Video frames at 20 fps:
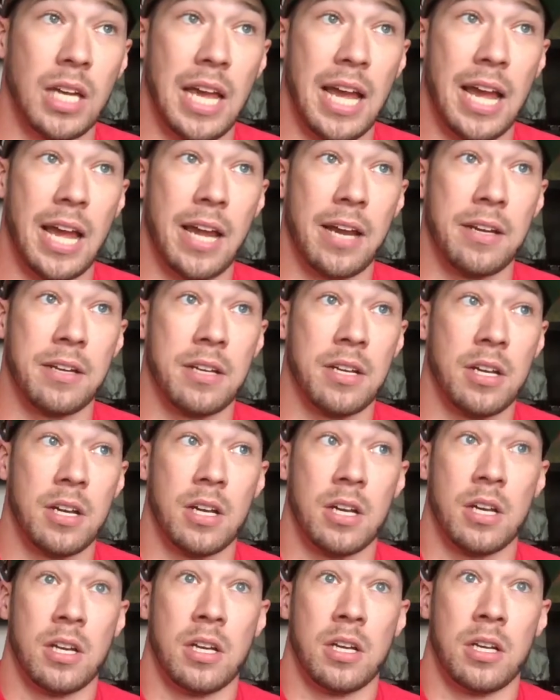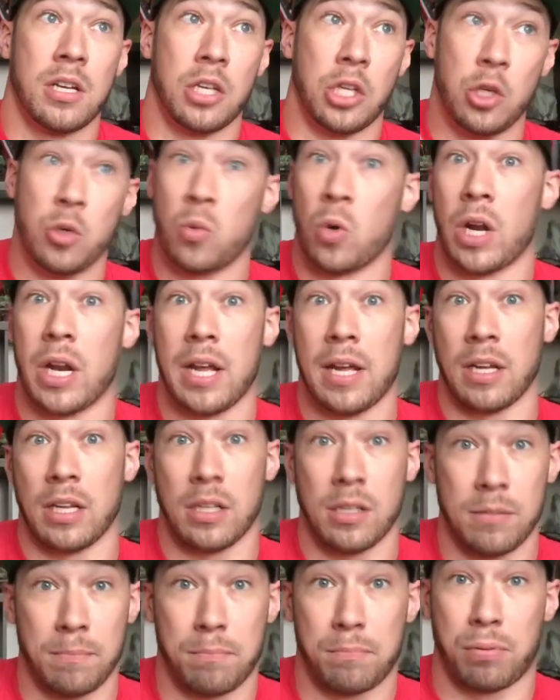and you want to
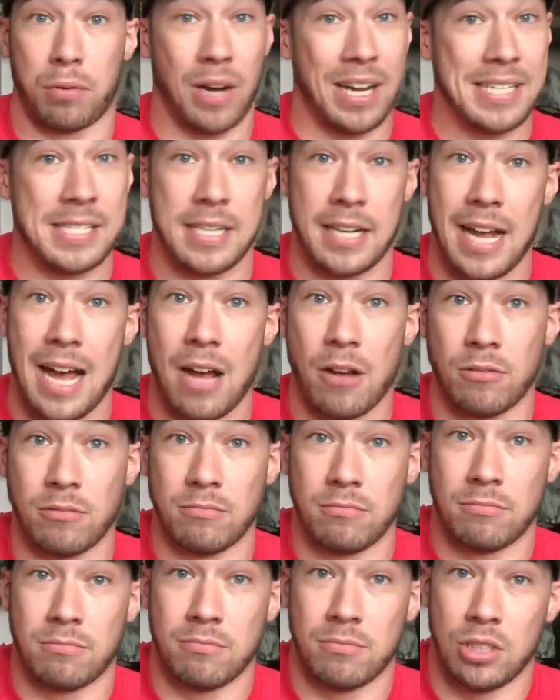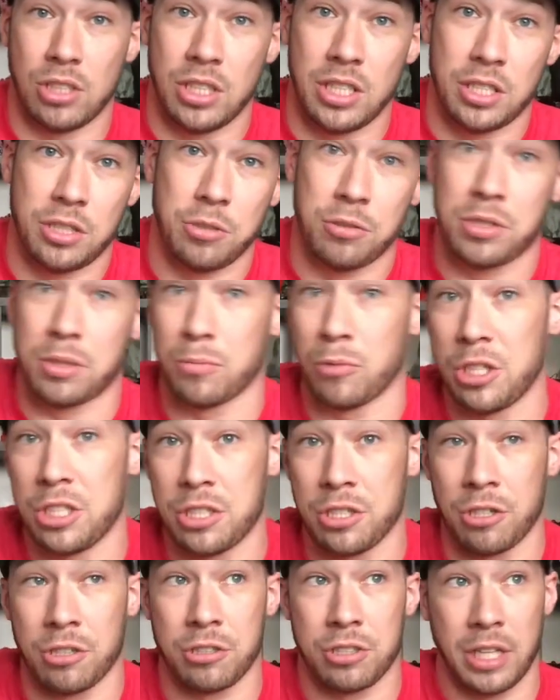price it out. You need to do some
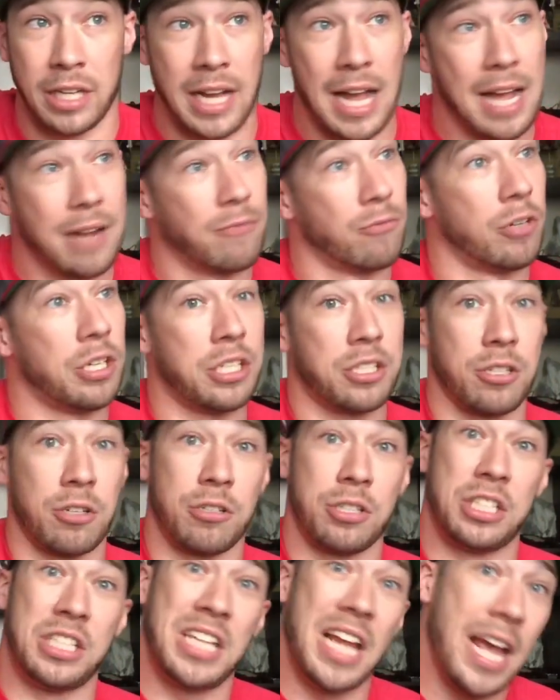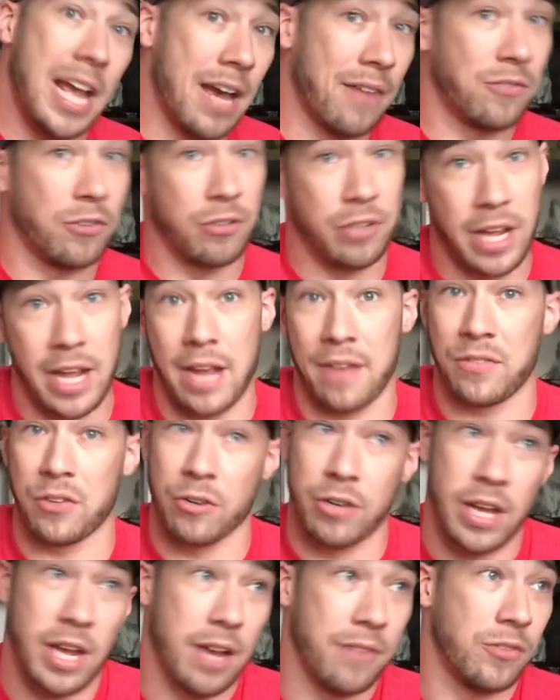research. Like I've researched day after day
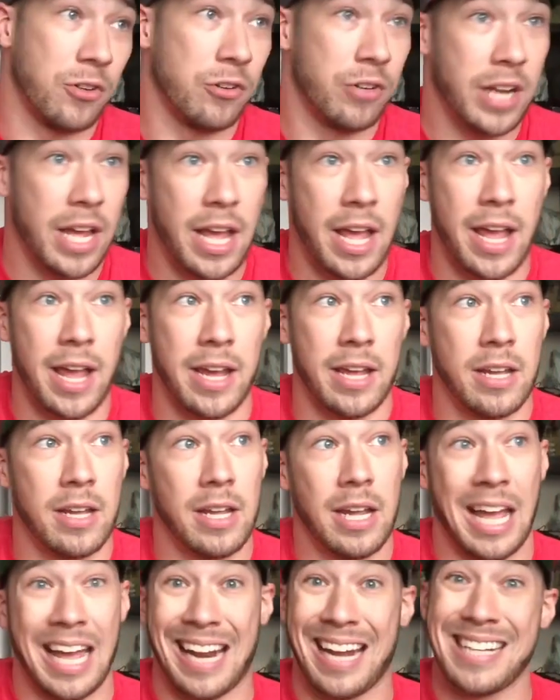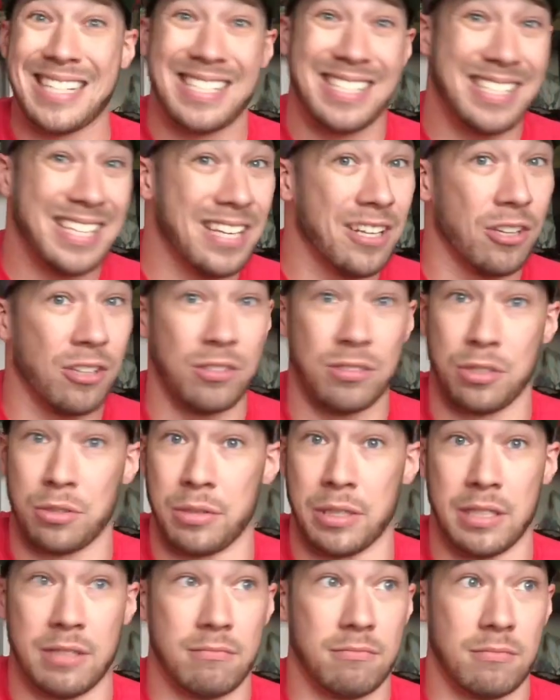after day after day, and I still
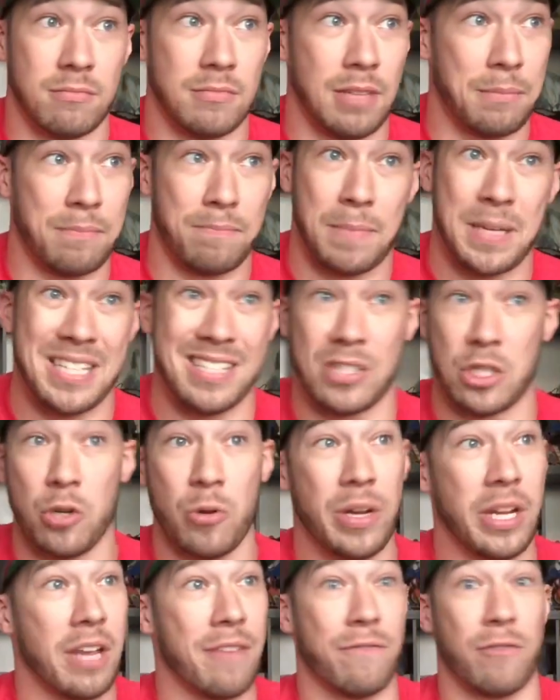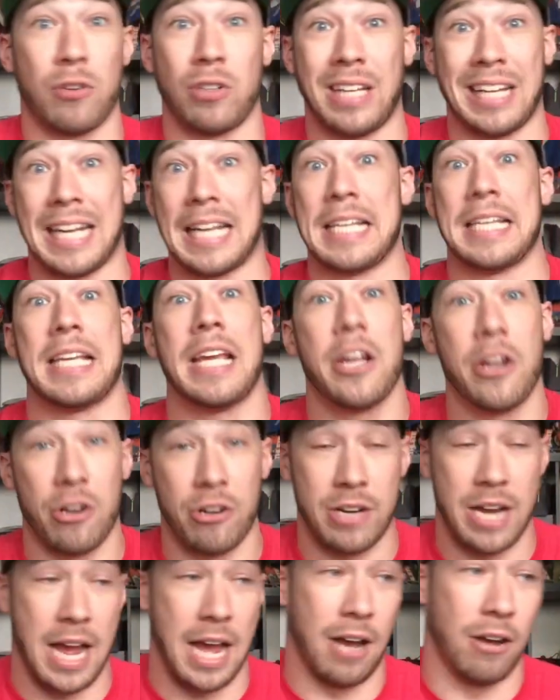do it. I've been doing it for like a
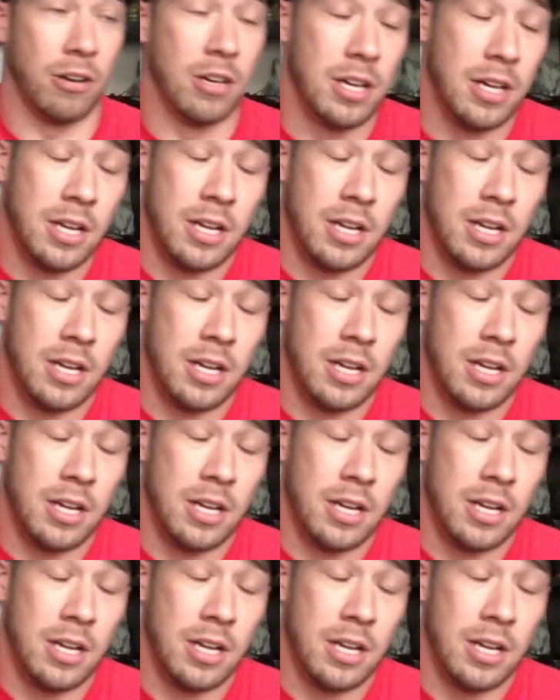year now.